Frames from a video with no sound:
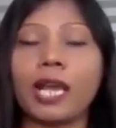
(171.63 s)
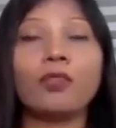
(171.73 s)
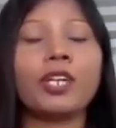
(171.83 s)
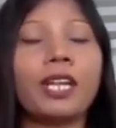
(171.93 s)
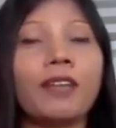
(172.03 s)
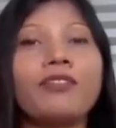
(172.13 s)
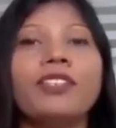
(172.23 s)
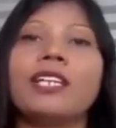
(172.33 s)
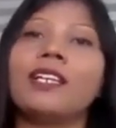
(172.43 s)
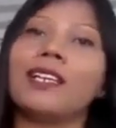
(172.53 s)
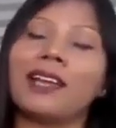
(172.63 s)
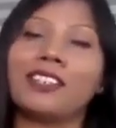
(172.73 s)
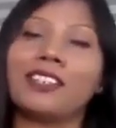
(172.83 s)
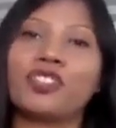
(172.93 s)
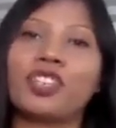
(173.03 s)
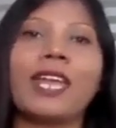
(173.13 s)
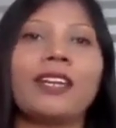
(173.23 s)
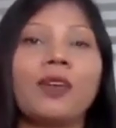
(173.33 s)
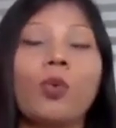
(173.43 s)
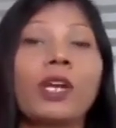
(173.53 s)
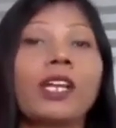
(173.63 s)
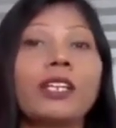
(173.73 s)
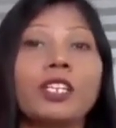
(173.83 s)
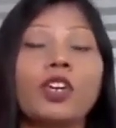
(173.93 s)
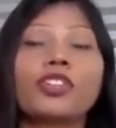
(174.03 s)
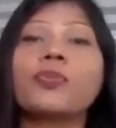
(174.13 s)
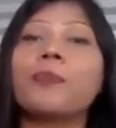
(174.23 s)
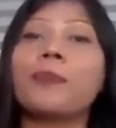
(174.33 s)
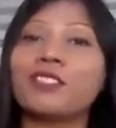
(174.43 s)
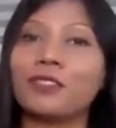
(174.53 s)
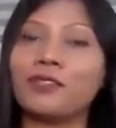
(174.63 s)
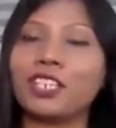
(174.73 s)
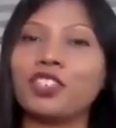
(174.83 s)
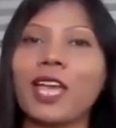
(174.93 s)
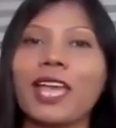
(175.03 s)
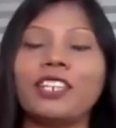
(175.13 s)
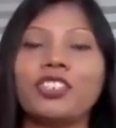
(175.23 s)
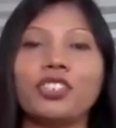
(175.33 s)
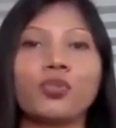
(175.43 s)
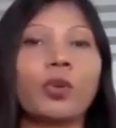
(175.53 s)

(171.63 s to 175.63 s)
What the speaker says: I would definitely understand what are your specific challenges,